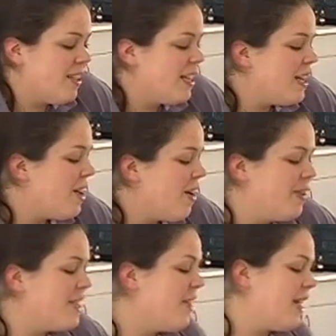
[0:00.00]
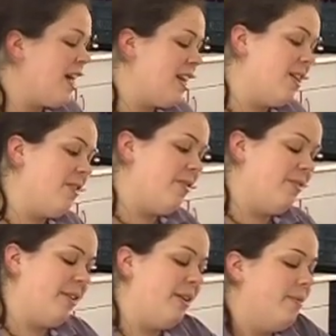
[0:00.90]
See, no, we don't get any of
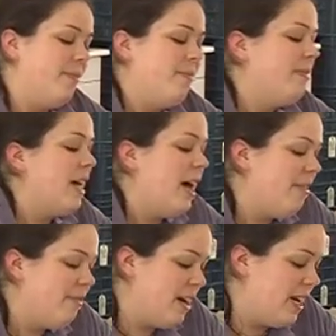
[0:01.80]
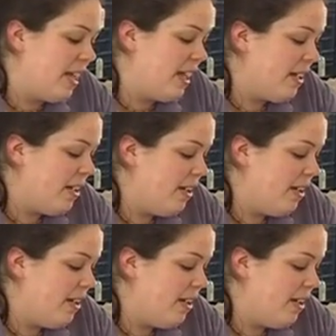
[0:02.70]
that really.